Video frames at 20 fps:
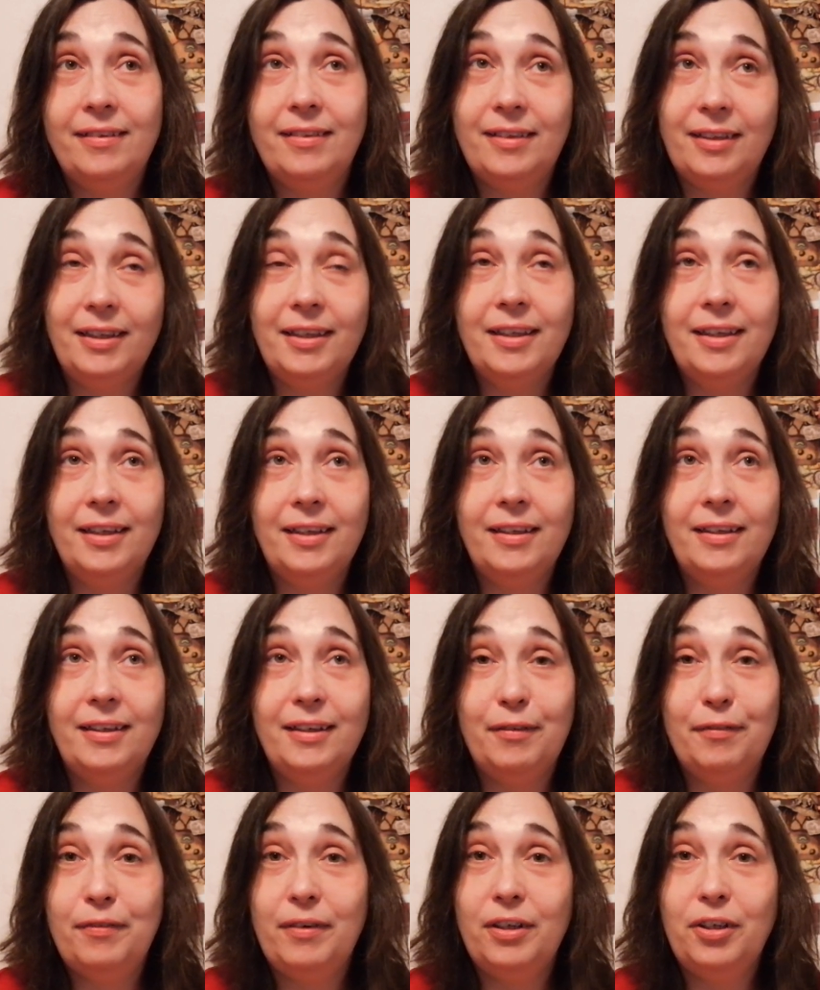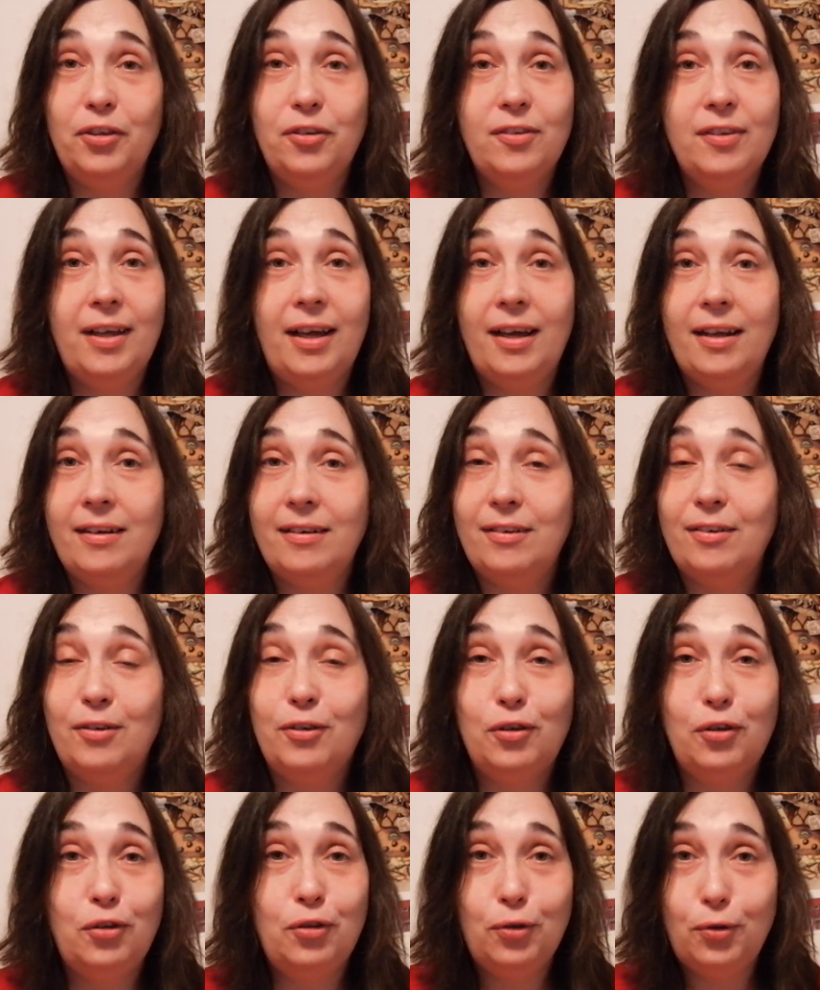thinking if I just had
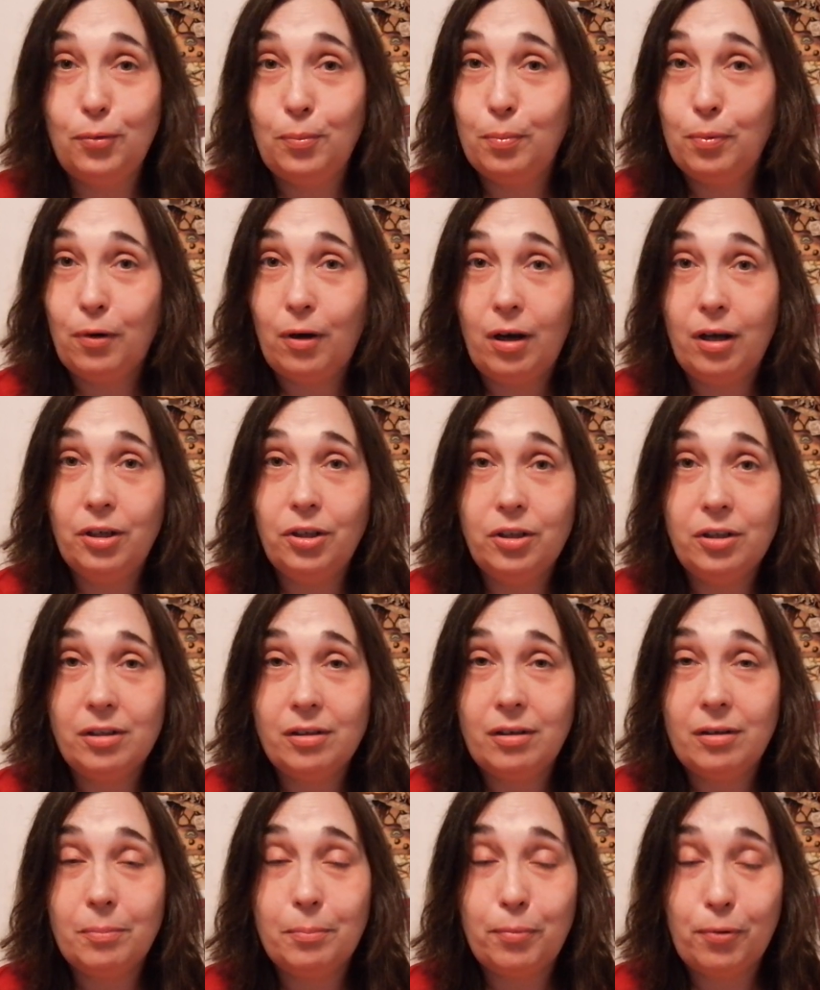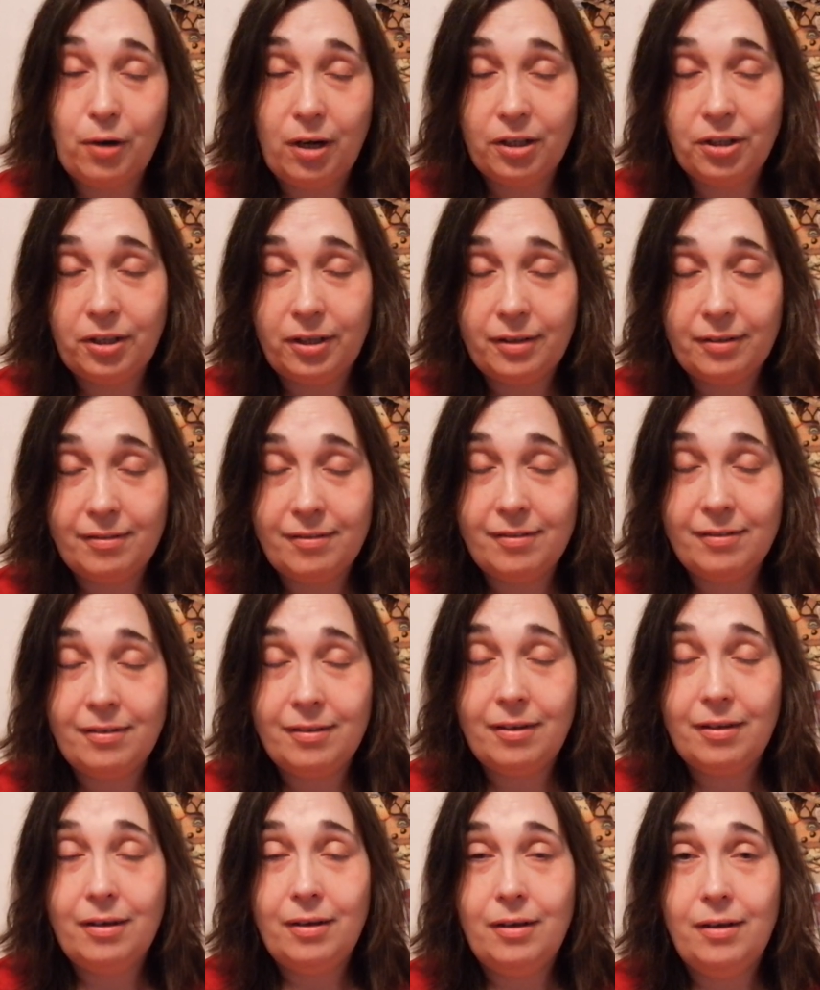two project projects,
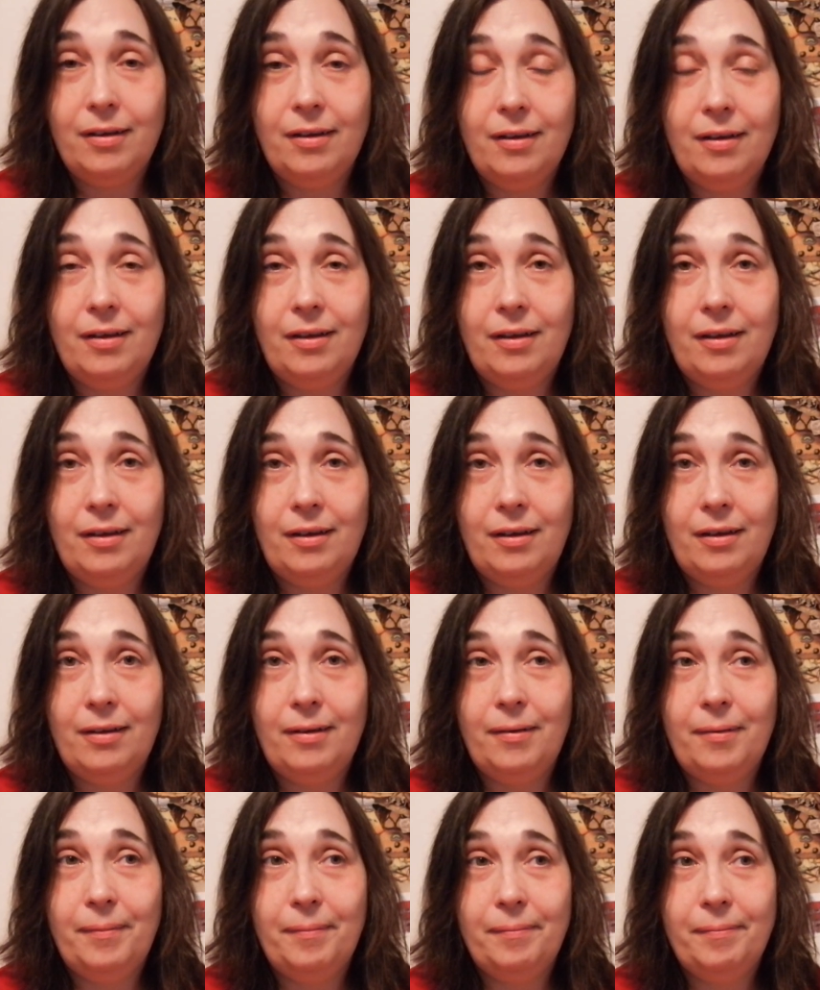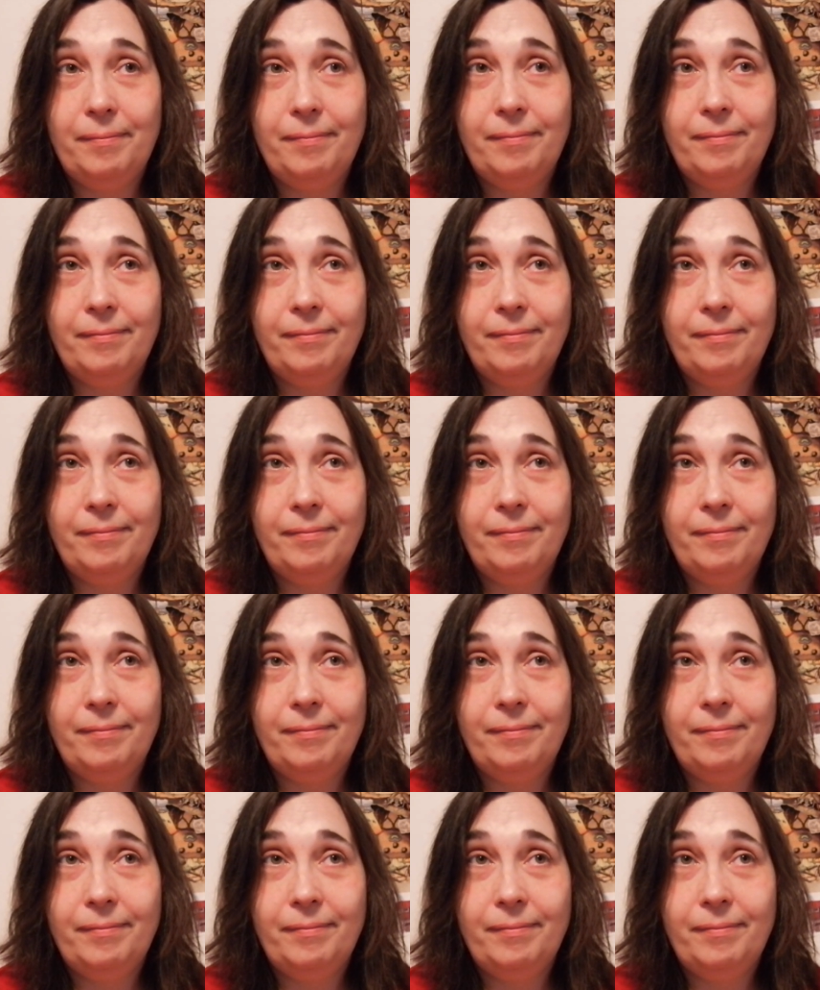um,